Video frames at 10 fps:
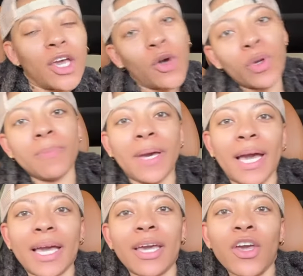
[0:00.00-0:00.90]
We
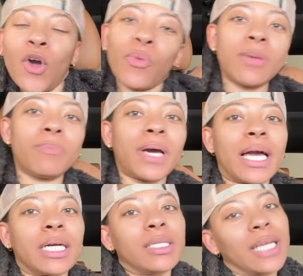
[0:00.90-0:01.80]

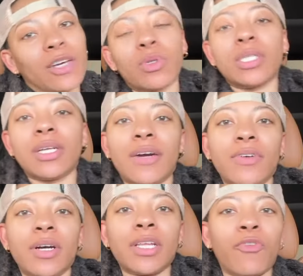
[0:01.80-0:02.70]
back like we
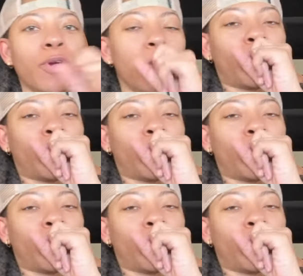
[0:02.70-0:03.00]
never left. We